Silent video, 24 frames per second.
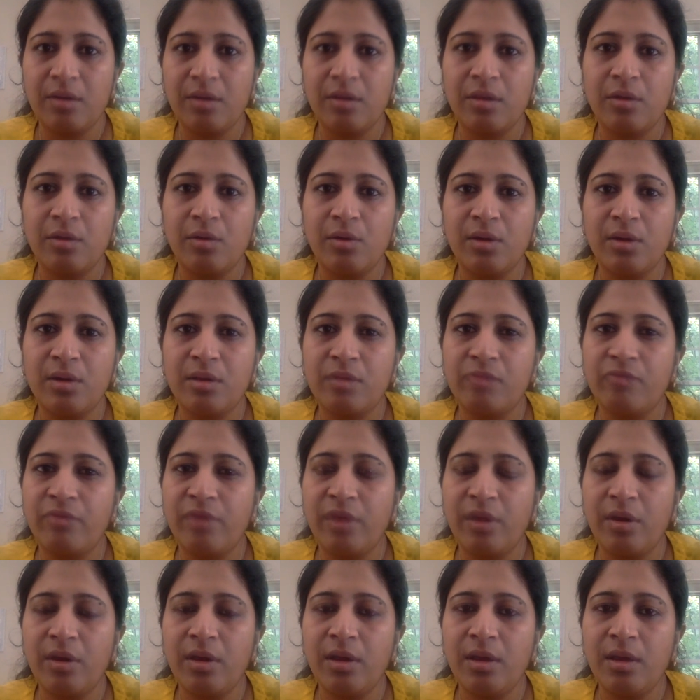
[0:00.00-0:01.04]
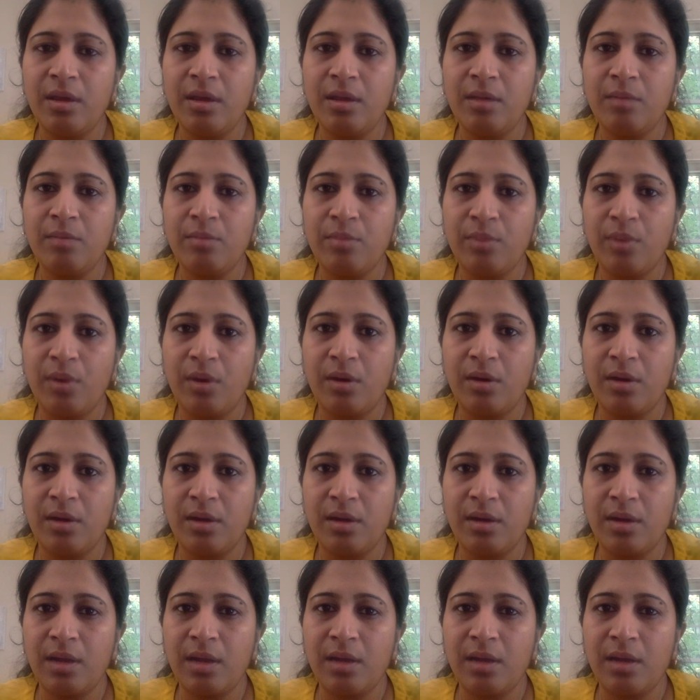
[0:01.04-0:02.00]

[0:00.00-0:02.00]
So it's very important,